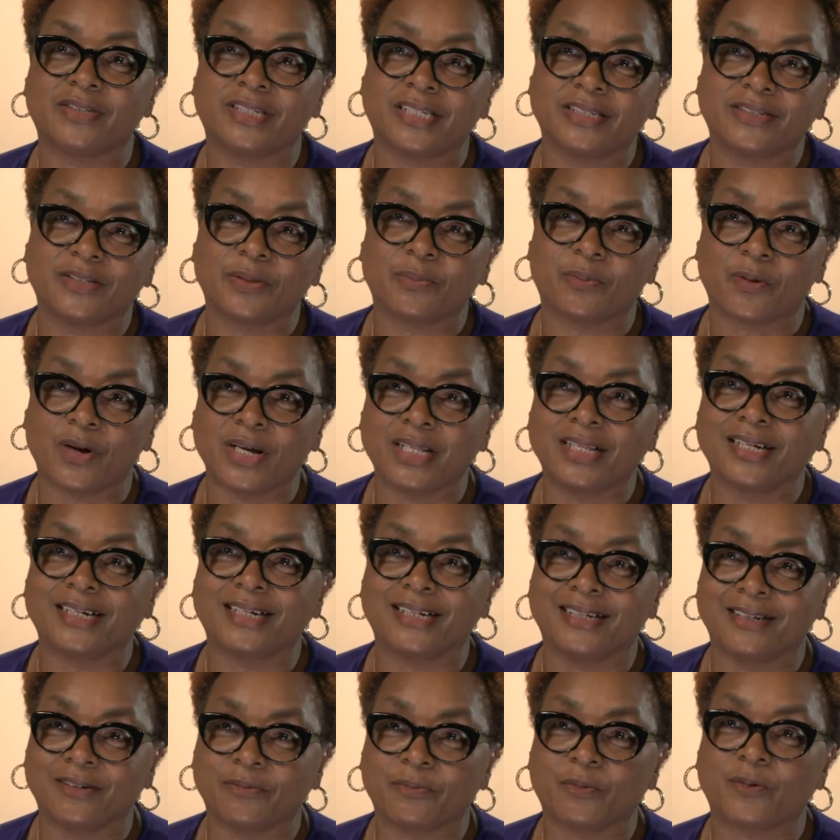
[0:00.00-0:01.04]
as the
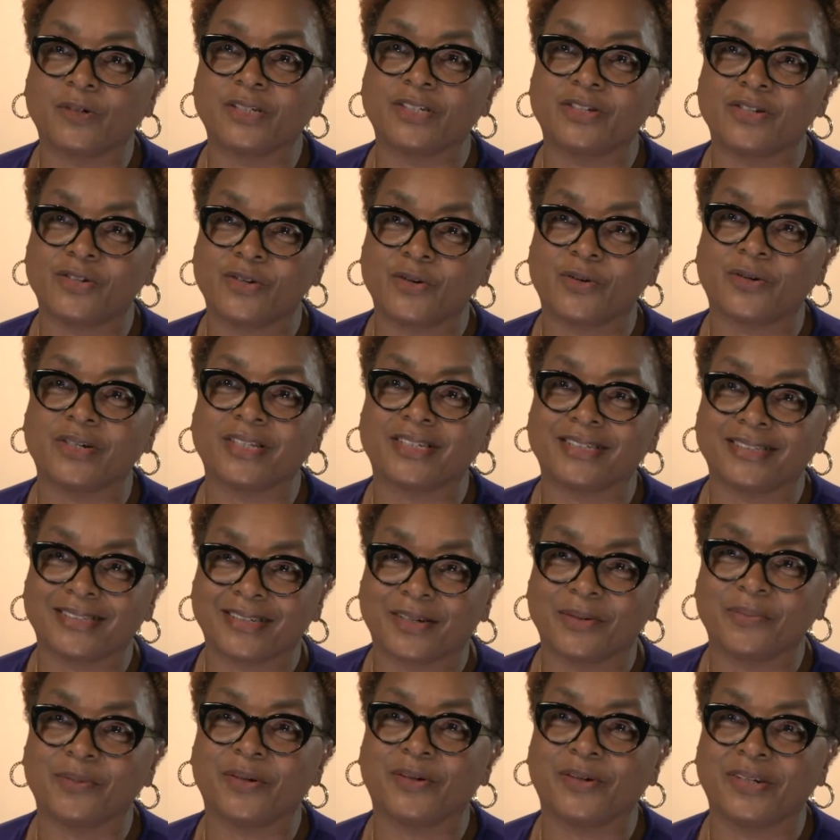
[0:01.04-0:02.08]
President of Prince George's
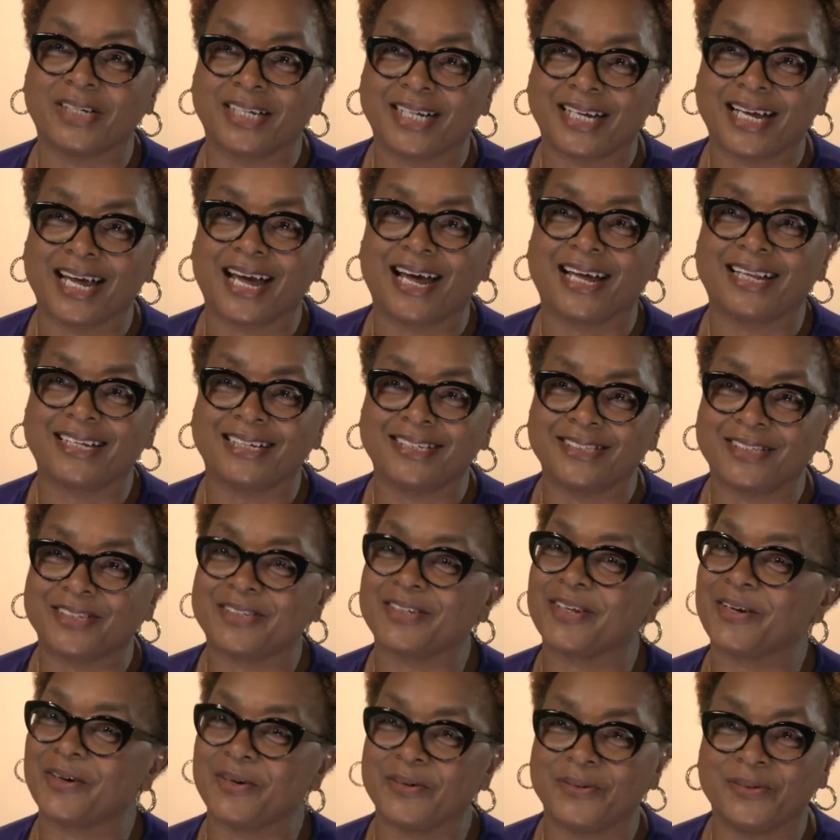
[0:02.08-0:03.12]
Community College.
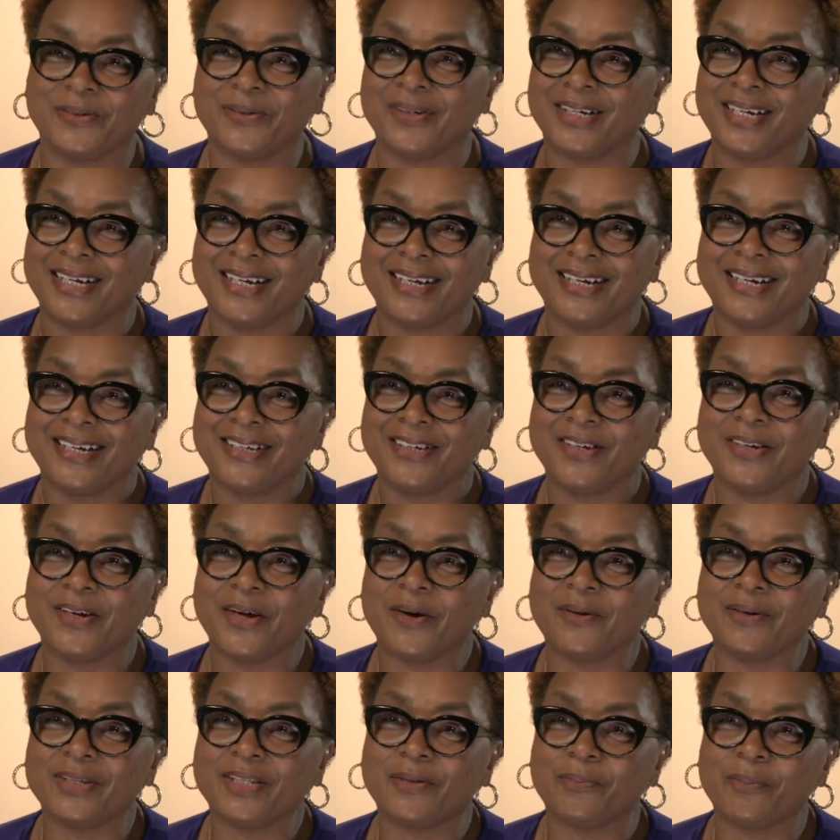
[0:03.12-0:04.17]
So, you
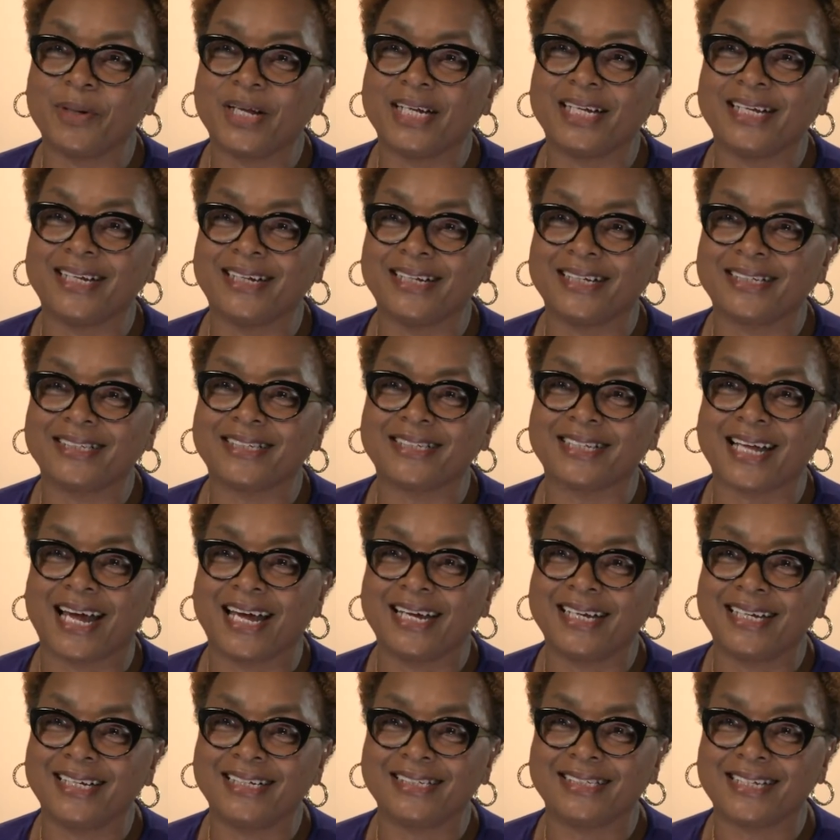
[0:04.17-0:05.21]
know, it's been an
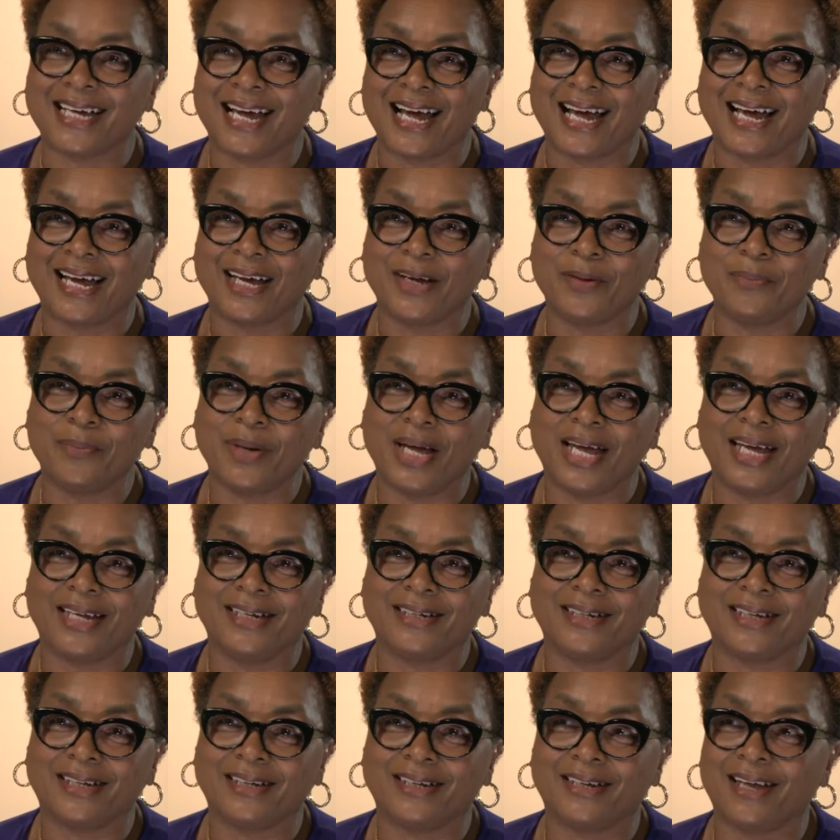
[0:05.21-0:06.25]
exciting time
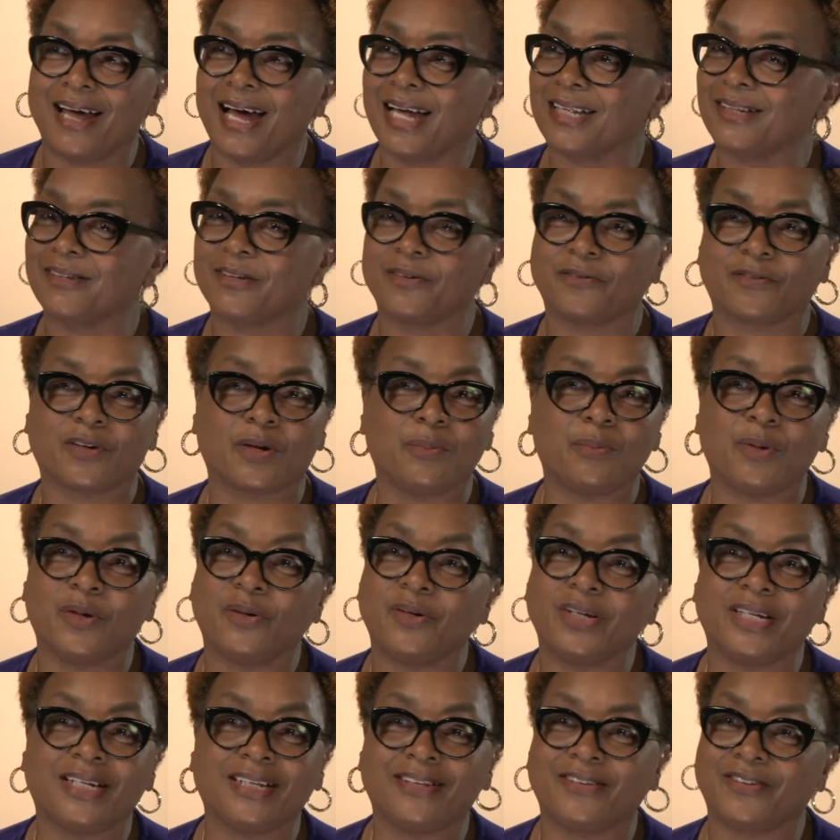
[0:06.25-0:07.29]
and lots of
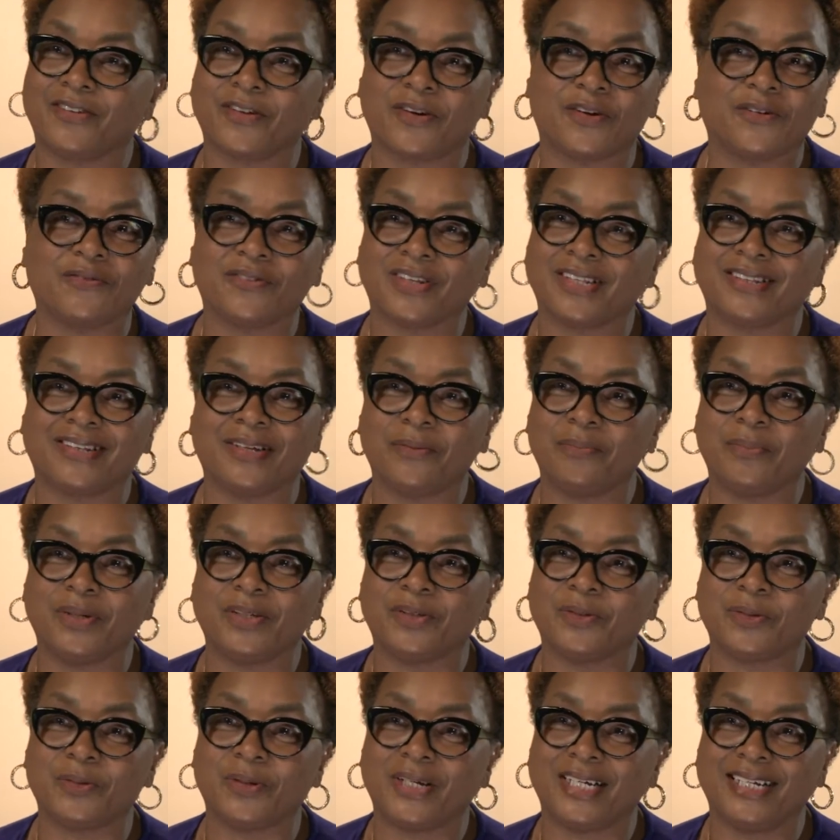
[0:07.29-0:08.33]
community service in
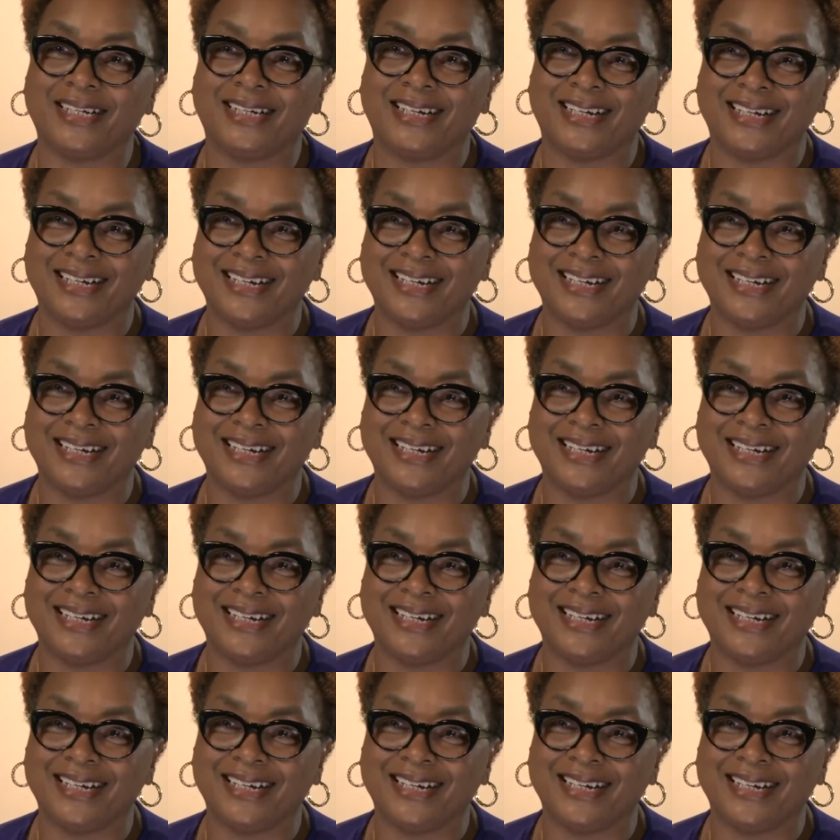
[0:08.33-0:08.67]
between.